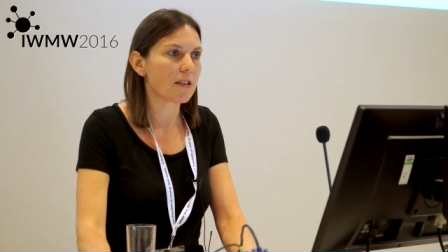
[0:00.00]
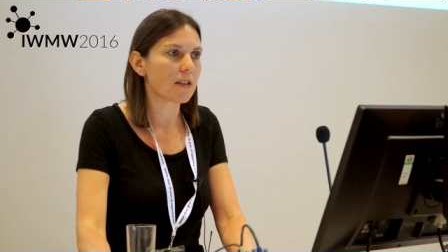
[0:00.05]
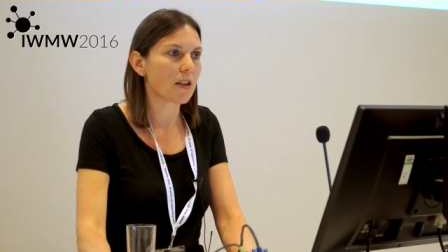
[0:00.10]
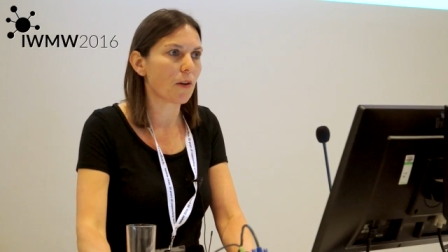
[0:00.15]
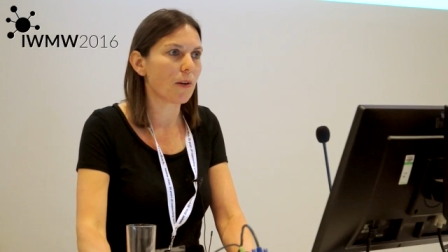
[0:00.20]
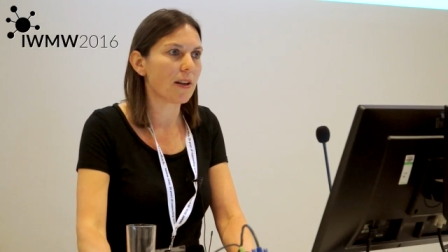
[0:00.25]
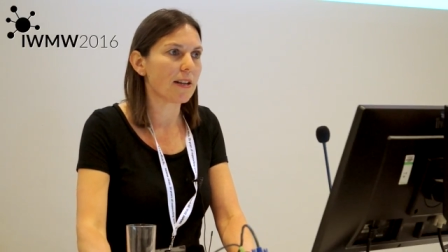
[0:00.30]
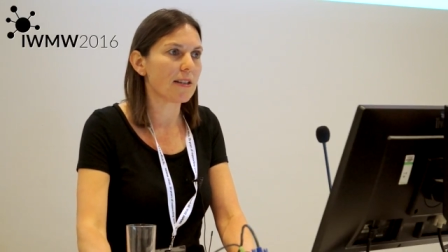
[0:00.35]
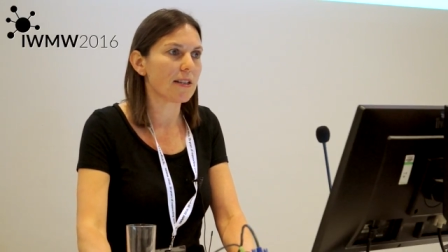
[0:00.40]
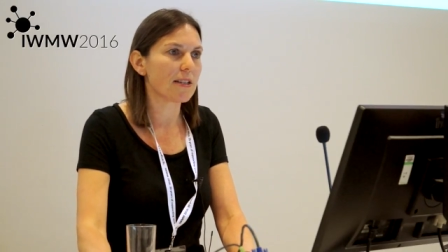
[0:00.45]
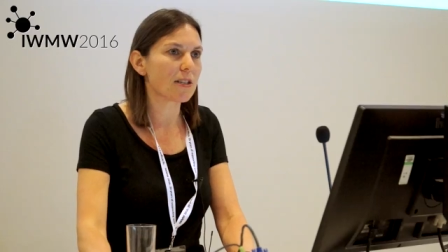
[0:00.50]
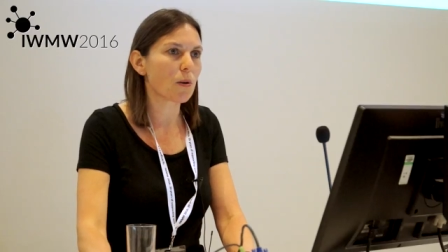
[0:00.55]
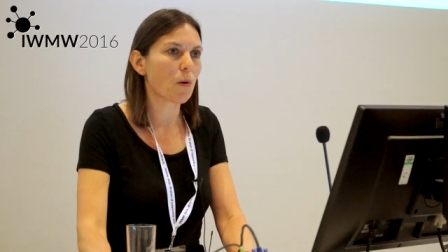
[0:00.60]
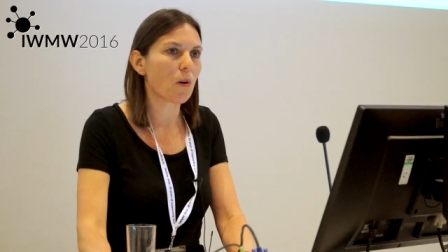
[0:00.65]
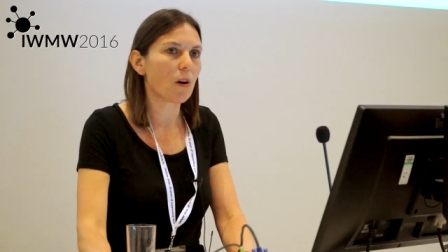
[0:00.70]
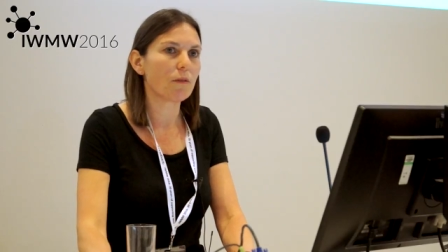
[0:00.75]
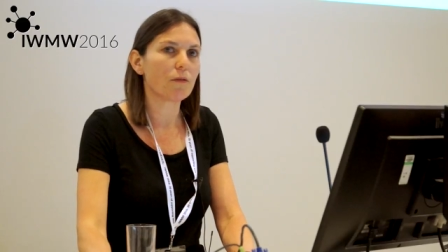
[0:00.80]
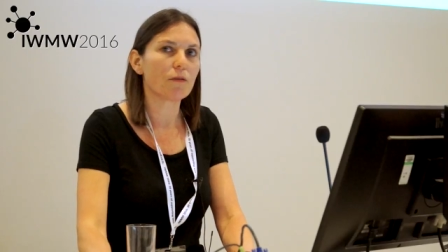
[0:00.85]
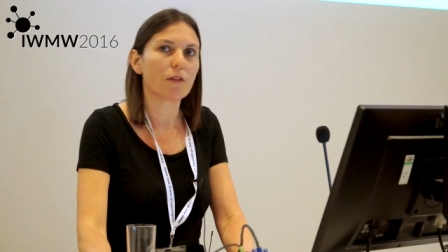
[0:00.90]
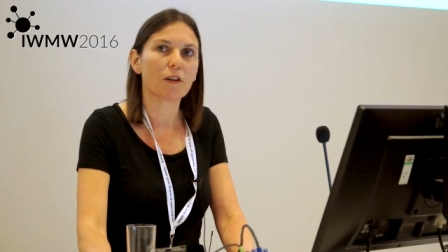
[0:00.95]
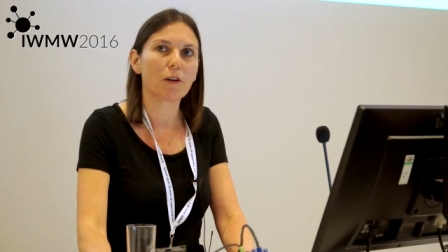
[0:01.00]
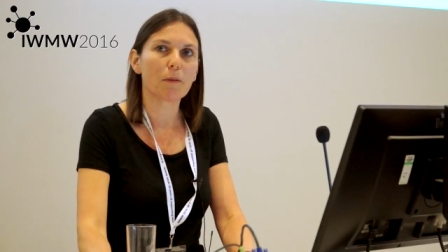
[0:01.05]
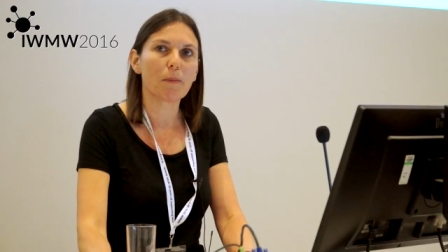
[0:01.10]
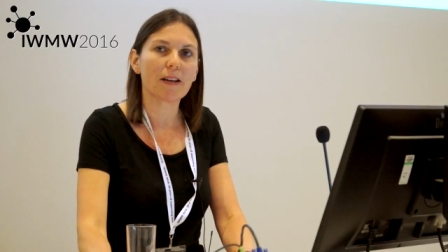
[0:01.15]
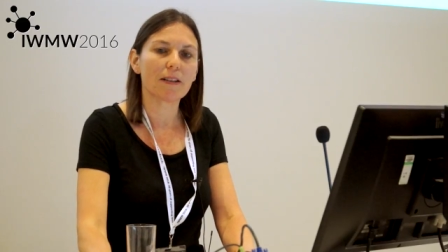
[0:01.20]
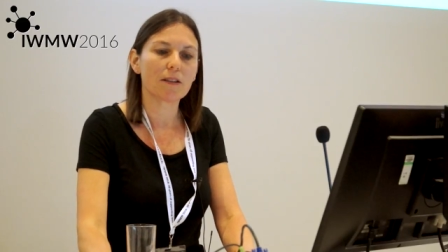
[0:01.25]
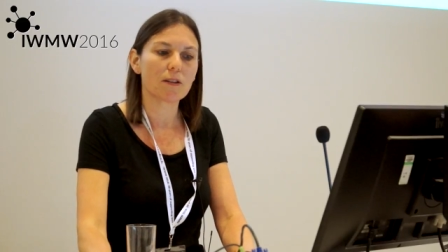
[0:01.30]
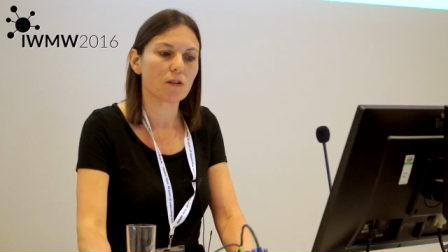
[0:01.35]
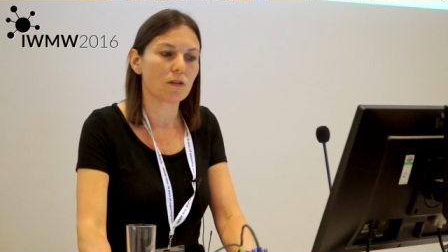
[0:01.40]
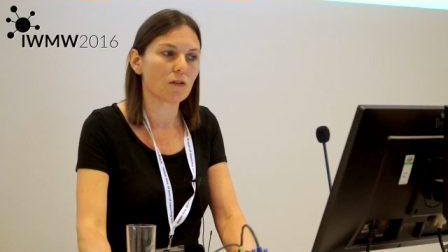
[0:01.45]
So it is quite
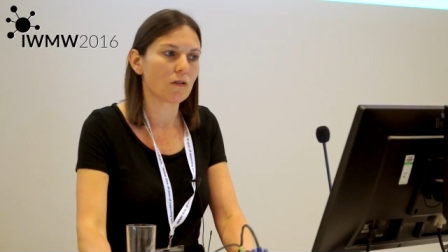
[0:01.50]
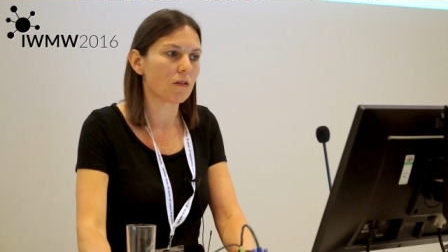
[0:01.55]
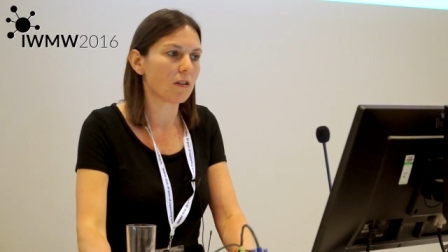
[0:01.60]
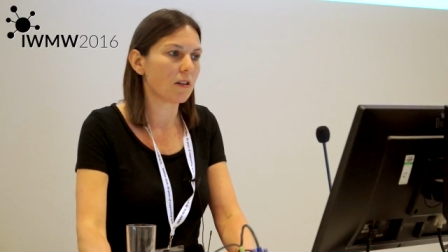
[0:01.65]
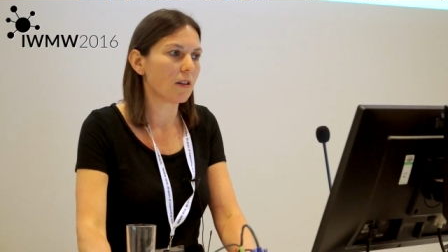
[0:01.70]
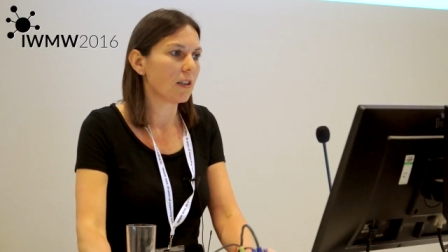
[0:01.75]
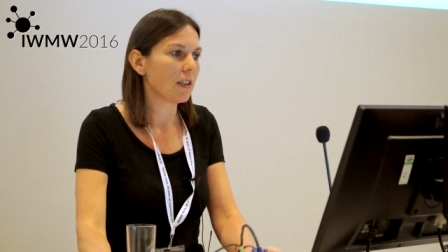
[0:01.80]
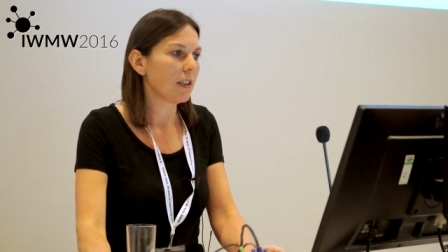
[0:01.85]
fundamental.